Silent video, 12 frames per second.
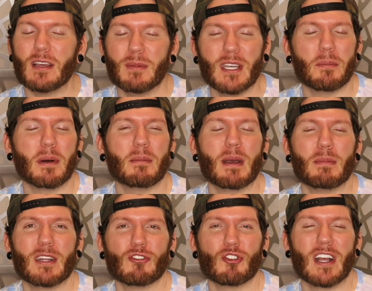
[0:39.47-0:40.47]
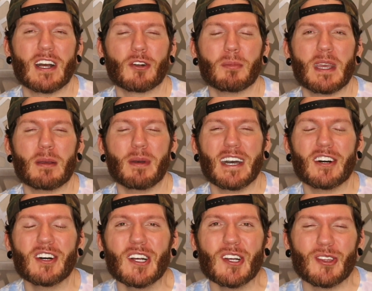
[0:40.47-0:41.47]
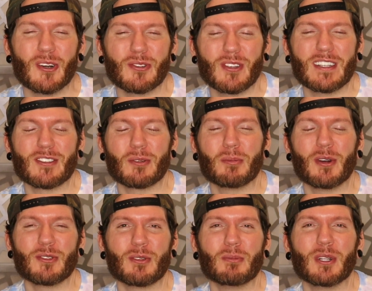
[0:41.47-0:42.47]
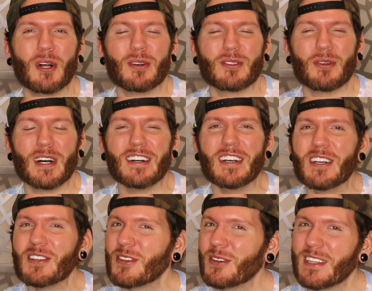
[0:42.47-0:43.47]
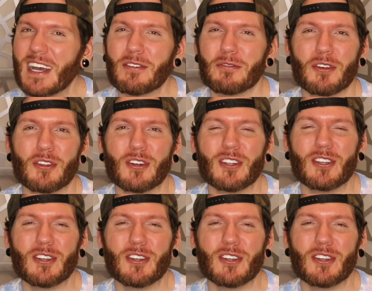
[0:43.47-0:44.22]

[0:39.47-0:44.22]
hit me up on my Patreon or PayPal. Those links are posted below as well. So without further